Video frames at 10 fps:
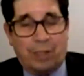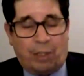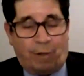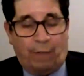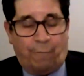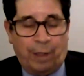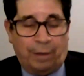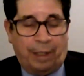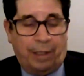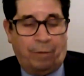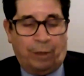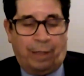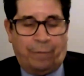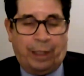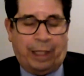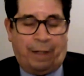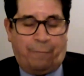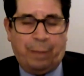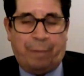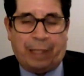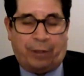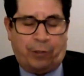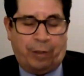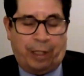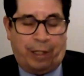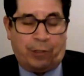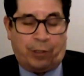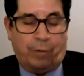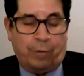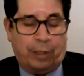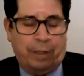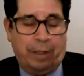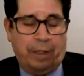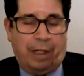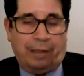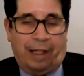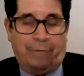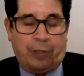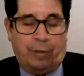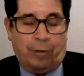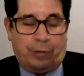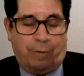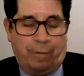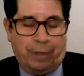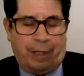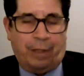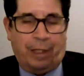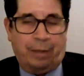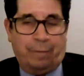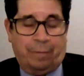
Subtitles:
So it's a great feeling, and you love the kind of feedback that you get in shows, on live shows. Is that right?